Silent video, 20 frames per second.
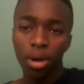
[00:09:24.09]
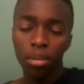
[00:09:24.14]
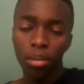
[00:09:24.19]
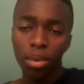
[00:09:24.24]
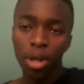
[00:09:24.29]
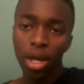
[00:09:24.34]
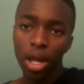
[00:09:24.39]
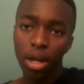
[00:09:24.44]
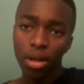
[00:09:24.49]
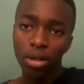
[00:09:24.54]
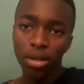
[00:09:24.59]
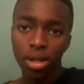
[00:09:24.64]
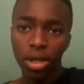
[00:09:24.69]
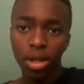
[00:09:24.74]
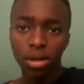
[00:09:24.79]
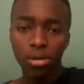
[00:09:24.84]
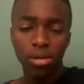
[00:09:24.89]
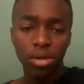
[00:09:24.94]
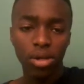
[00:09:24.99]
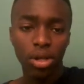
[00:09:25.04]
Gallows and
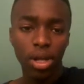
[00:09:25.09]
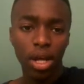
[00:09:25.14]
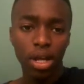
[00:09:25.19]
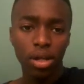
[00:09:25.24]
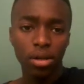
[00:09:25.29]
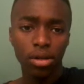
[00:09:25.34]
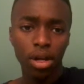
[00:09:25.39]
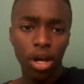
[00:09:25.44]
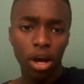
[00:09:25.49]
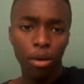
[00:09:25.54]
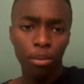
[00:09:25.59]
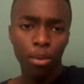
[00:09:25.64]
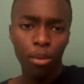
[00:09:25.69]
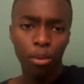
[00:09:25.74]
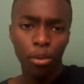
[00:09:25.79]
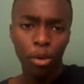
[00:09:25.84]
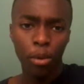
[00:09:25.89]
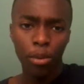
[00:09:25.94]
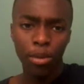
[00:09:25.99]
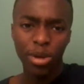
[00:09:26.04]
Anderson had a couple
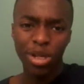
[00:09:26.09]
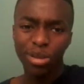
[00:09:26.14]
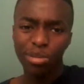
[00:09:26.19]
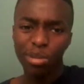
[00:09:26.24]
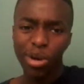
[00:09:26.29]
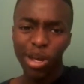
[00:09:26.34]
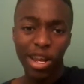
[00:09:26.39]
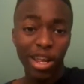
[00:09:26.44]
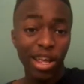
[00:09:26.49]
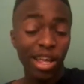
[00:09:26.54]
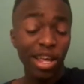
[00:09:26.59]
moments, but